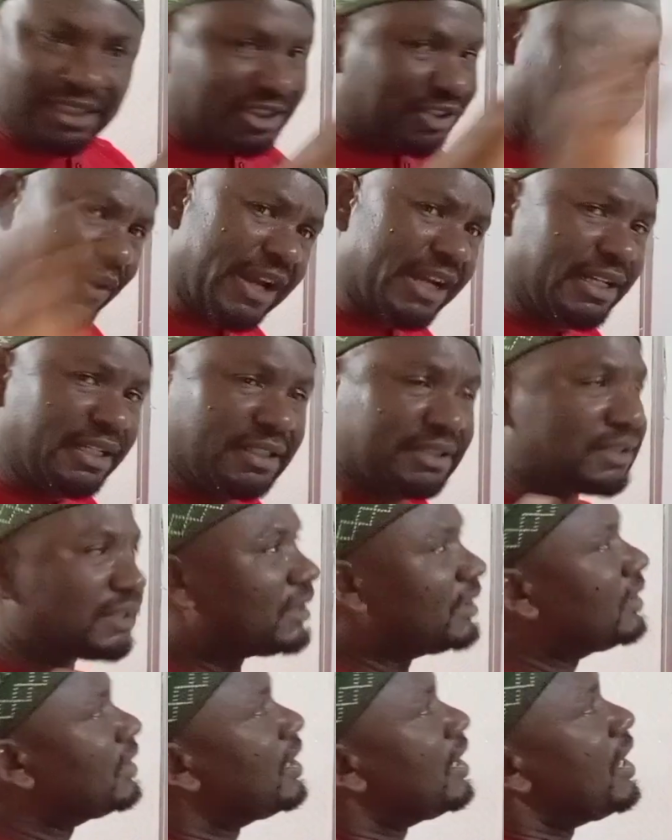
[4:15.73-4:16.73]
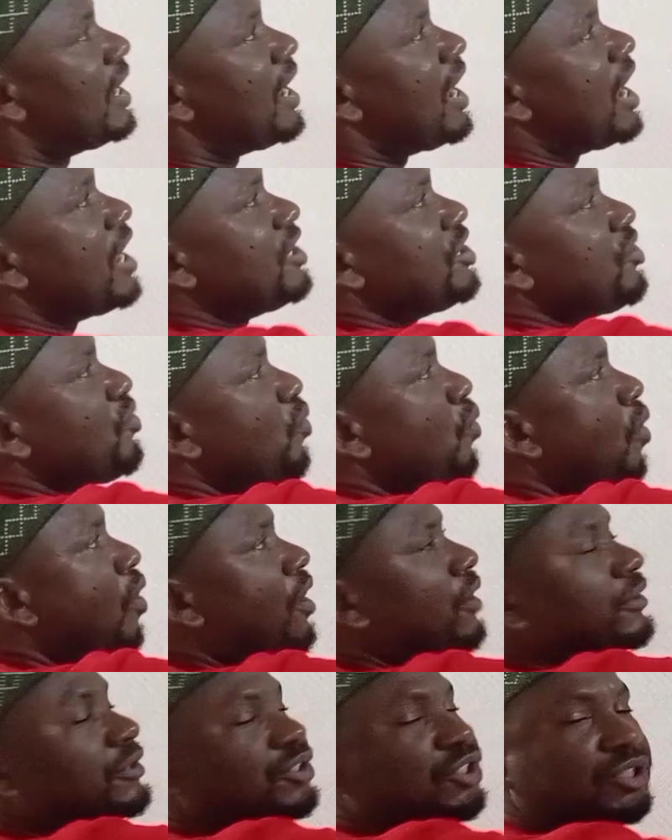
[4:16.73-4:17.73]
It's very easy. Any
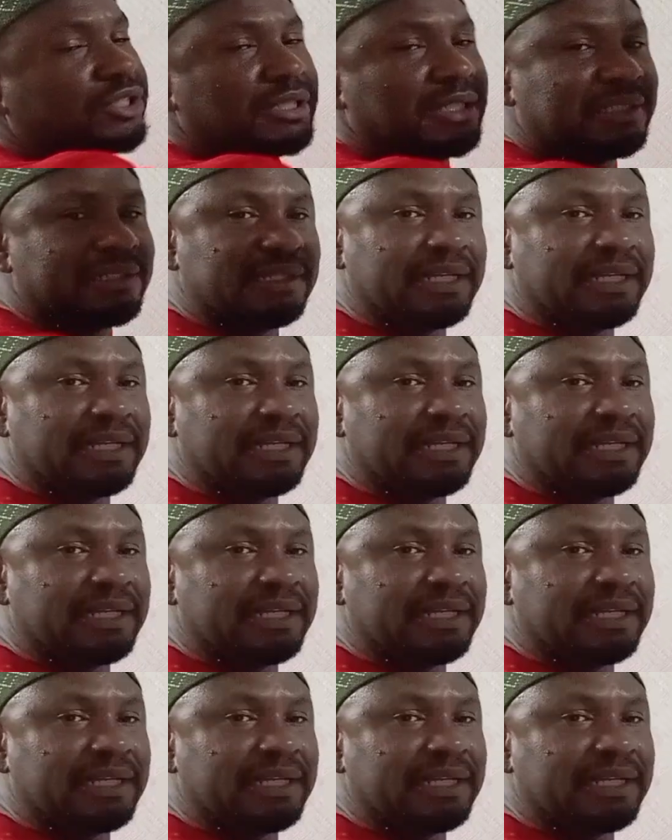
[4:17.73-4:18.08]
word